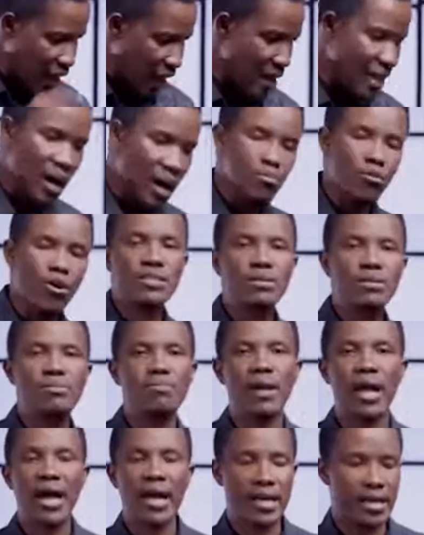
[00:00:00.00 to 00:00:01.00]
and that He can
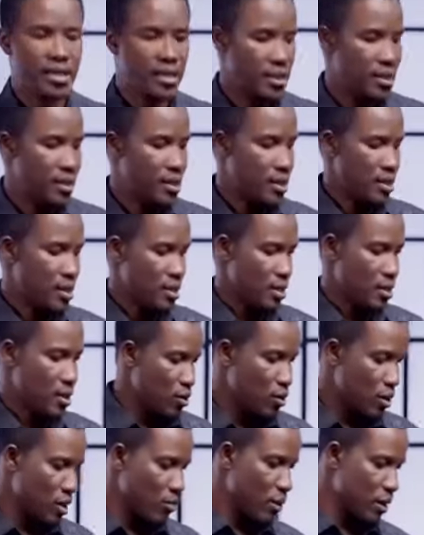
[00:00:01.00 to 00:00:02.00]
multiply.
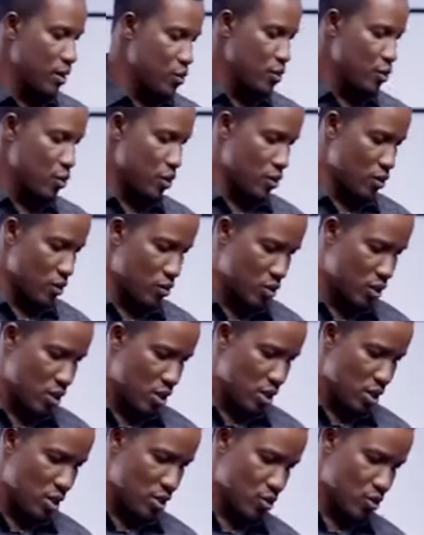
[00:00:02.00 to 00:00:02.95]
Glory be to Jesus.